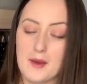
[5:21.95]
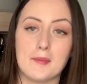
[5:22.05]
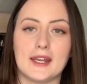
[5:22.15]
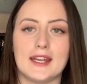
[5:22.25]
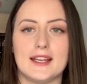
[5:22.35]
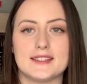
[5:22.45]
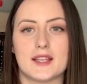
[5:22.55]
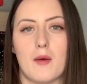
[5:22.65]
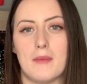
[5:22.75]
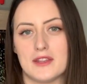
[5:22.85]
but it is
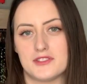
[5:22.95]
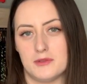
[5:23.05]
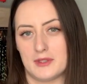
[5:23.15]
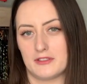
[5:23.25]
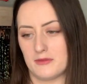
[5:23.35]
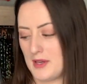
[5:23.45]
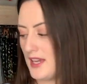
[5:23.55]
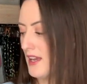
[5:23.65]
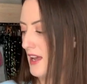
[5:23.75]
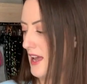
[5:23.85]
a bit too big for
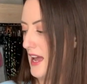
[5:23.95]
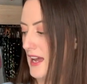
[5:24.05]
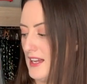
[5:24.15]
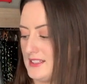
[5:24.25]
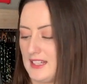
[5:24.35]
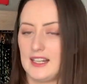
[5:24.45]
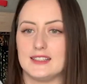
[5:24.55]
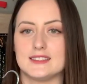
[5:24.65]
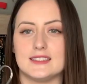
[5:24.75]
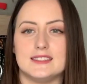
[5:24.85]
me and it
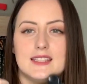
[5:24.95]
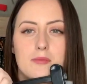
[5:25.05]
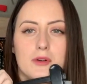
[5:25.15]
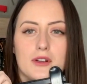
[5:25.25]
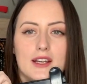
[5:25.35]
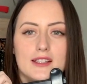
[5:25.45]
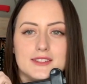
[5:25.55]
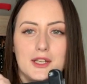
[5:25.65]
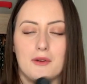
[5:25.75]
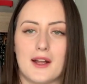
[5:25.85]
has a zip on it.
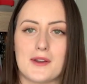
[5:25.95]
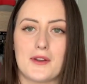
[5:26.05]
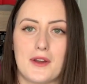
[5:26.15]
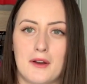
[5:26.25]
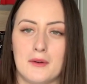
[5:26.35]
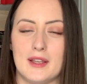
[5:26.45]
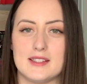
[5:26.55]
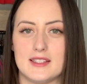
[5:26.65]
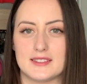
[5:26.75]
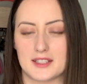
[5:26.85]
So I don't know how
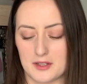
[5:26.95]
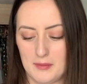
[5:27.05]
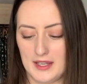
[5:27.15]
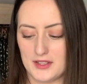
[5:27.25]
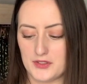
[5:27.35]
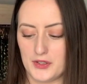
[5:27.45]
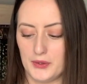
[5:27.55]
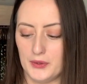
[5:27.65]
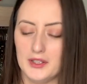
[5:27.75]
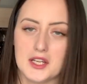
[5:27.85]
easy it's going to be
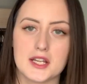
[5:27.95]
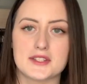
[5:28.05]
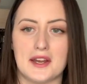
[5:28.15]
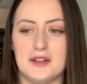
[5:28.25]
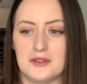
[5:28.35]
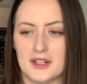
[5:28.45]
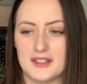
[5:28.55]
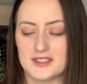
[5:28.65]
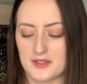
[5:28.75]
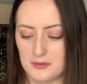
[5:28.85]
to tailor
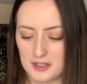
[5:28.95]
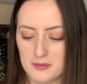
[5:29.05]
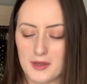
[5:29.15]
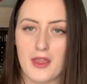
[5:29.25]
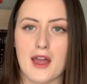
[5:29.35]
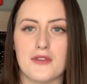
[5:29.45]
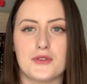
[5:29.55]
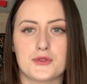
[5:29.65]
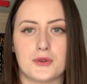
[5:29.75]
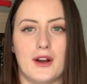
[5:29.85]
in. So I'm going to put that in the
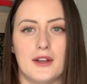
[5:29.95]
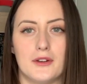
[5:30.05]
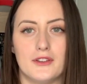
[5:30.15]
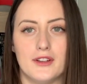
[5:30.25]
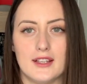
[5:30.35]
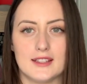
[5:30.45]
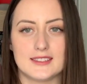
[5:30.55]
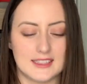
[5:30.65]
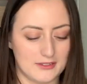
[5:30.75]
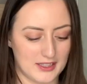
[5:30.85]
try on,
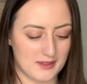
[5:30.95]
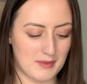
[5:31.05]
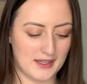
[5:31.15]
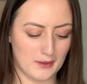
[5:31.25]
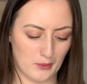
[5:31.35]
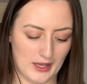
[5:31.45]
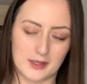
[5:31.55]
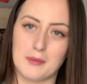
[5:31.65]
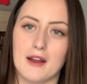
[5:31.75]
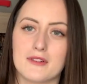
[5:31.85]
see if I can make it work,
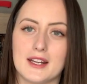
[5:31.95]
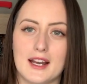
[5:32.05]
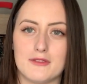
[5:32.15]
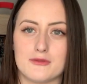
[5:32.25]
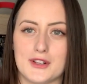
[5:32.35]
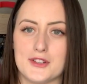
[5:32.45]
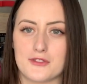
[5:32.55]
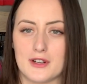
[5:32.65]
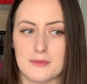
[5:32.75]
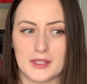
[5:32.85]
but I really haven't reached
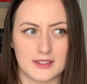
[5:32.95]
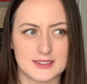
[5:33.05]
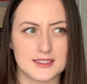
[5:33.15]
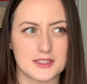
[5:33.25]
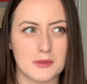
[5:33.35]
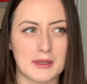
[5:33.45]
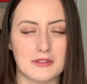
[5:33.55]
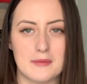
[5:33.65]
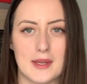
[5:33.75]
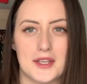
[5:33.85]
for it because it's too big
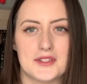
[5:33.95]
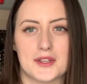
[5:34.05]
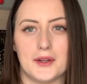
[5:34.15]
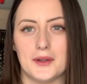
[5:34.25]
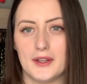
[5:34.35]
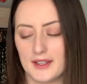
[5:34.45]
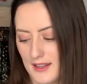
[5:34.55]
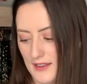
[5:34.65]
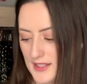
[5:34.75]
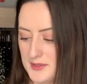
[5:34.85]
for me. So
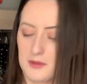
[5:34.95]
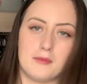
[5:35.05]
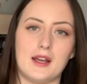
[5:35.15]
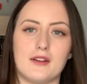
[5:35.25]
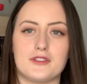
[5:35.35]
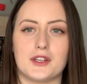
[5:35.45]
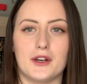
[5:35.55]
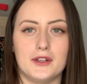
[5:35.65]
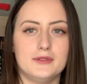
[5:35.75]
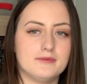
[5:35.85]
this one might have to
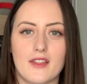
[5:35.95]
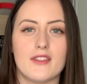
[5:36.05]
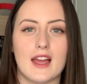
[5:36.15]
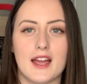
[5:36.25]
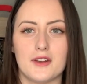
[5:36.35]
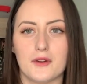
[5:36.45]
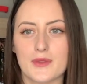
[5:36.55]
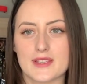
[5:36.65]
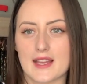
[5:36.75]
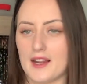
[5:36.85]
go. Then on
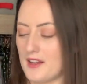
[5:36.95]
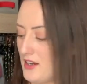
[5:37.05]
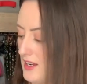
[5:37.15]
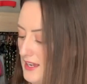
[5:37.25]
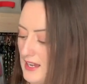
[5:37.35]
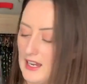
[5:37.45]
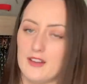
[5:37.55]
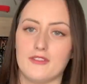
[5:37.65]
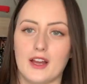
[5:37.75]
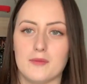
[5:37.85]
this hanger I
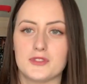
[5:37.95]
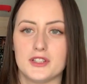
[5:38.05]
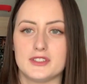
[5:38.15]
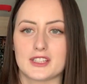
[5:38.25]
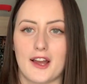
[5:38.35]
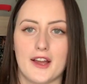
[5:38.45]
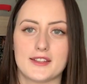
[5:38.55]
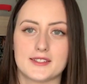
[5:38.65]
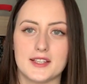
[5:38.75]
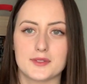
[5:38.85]
have two skirts.
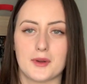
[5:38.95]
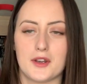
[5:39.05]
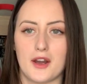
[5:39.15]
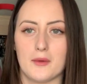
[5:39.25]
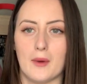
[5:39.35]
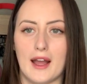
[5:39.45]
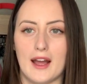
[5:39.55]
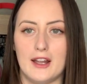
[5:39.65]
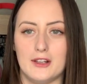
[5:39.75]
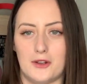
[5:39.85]
This one I wear
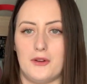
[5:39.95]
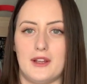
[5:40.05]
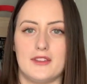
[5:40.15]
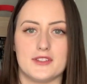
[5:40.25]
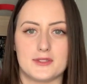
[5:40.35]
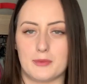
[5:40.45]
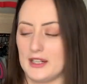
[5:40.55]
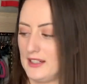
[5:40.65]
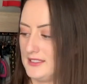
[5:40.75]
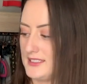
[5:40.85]
a lot in the
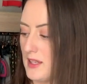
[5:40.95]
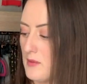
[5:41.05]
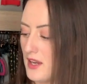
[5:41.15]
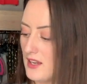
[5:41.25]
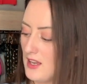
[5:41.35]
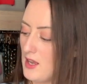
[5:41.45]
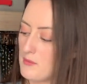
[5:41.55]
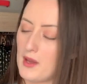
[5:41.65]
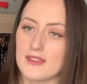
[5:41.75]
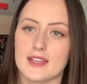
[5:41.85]
spring and summer,
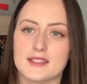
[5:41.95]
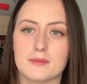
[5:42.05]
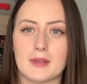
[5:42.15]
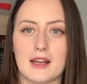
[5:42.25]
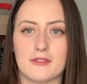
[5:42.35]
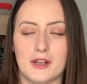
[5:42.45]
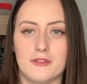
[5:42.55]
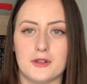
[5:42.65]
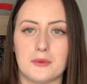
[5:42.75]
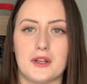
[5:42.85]
but this black
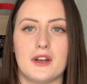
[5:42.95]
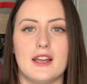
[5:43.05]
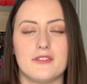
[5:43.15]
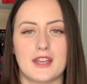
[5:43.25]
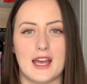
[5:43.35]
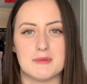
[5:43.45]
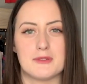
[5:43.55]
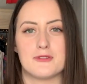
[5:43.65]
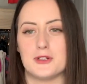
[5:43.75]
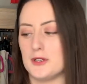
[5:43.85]
velvet one I have kept
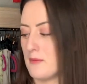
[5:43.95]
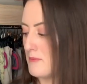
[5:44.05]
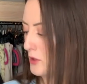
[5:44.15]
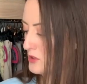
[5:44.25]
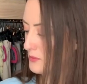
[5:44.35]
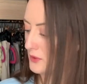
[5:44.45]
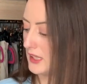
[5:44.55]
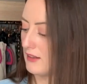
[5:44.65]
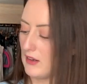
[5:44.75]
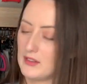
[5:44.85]
through multiple
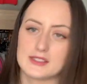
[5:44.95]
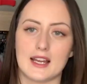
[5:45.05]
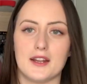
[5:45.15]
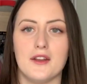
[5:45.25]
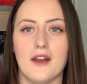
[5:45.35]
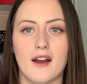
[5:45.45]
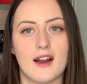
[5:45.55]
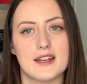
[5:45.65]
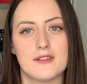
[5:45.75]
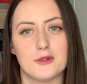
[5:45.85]
clear outs and
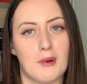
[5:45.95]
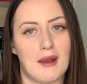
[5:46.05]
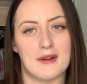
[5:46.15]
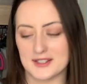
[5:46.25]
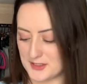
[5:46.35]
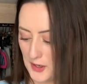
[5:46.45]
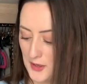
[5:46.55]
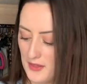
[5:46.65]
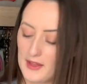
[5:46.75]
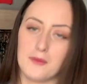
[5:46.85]
I never wear it,
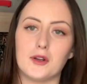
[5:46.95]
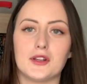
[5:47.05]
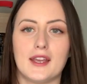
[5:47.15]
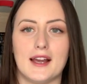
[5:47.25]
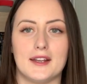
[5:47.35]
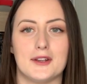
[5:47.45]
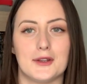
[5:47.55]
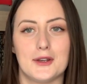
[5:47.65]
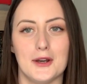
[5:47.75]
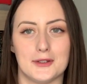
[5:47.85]
so that one can
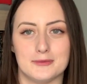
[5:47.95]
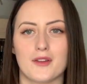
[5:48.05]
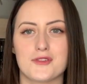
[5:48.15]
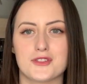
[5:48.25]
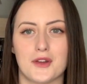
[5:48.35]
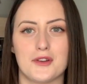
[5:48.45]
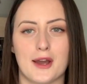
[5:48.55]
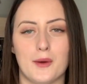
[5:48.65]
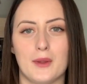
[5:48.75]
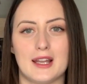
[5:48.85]
go. So
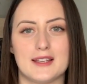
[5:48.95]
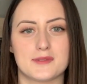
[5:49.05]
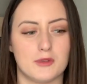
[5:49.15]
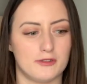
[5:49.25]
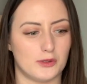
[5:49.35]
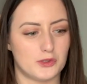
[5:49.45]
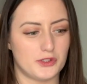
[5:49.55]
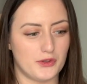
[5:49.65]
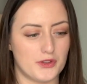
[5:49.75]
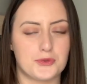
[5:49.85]
now let's move on
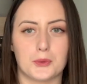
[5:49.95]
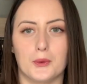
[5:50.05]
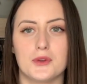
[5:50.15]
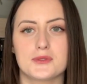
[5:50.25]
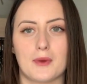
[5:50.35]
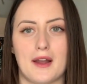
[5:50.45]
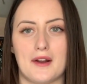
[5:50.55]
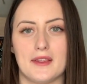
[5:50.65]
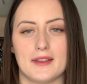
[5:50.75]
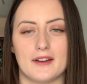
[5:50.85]
to the drawers where
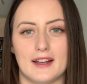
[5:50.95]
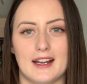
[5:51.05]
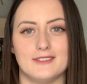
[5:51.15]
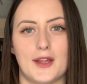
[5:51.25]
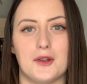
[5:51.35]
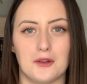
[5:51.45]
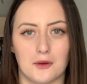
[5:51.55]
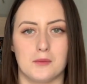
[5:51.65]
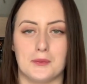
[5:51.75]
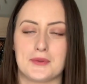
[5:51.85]
I think I have a
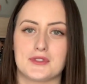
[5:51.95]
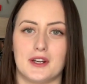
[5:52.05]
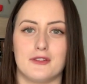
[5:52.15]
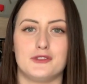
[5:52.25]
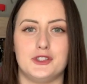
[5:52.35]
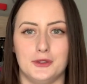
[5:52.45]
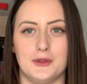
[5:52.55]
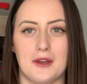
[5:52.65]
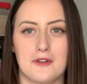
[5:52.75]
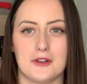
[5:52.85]
lot more stuff to
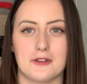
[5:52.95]
get rid